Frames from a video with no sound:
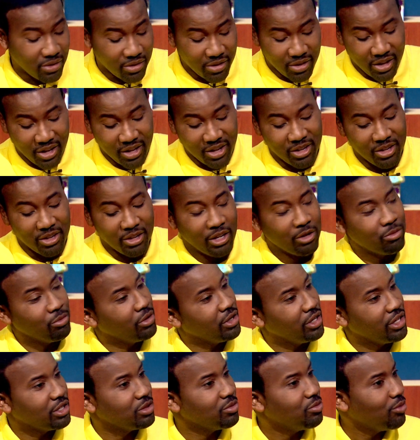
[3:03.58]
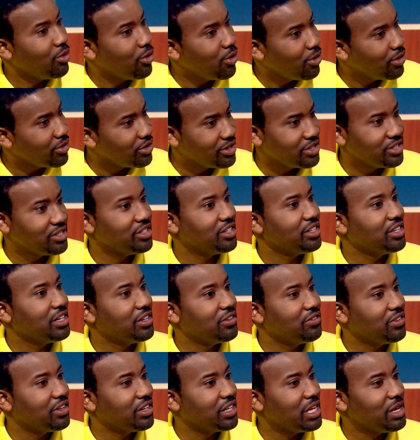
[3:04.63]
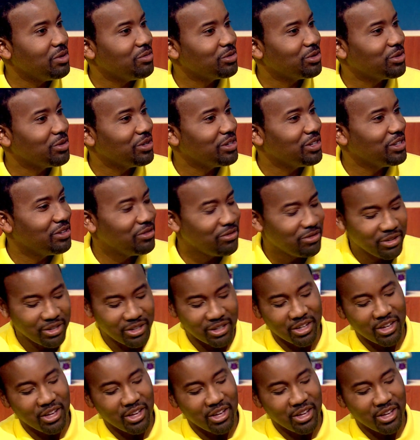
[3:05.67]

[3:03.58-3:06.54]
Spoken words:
So thank you. But it's more. This is the gift that keeps on giving.